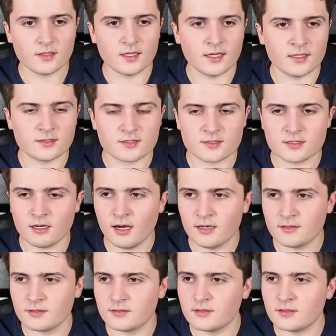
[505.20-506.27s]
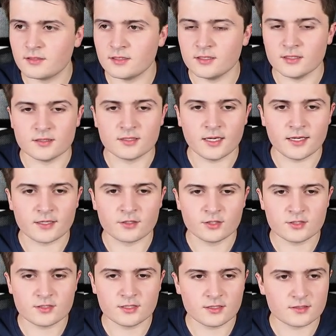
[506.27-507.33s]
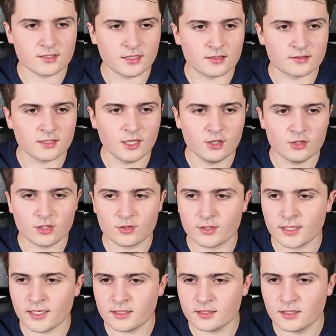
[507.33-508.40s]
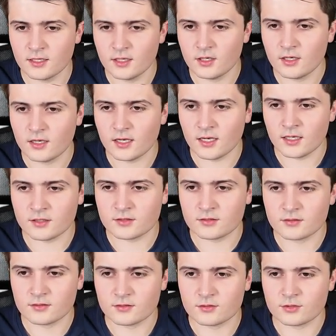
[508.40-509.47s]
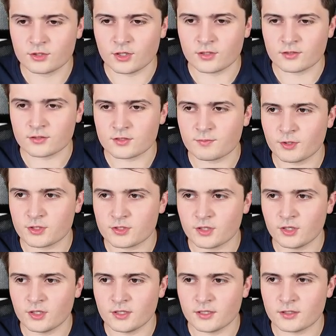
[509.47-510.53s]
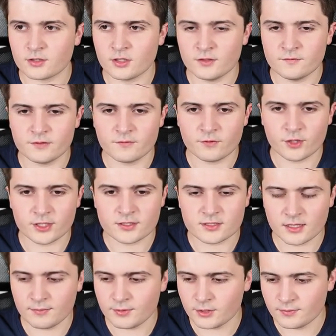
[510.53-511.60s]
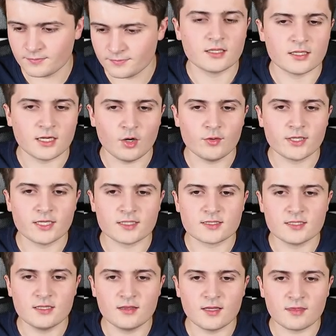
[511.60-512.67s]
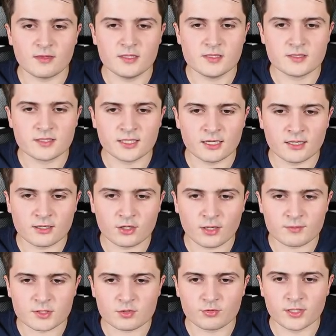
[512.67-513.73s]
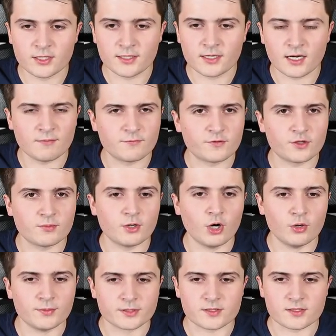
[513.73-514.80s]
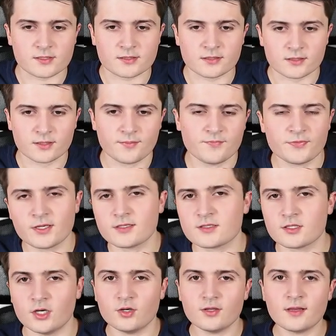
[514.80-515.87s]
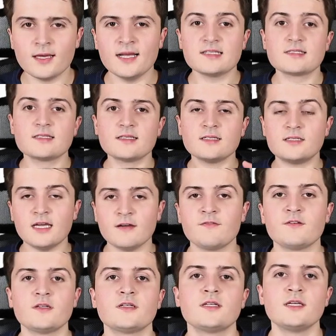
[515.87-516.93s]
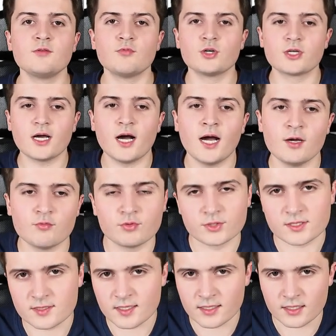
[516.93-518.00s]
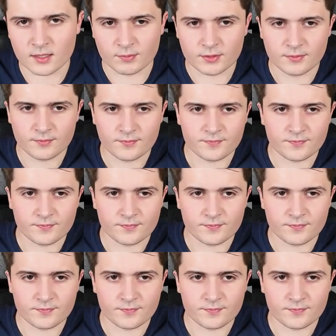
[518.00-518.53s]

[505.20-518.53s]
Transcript: and start the diagnostics and now go ahead and turn the spots on and off, for example. Now we can see that these telegrams really come from Home Assistant. So that's definitely what I would set up.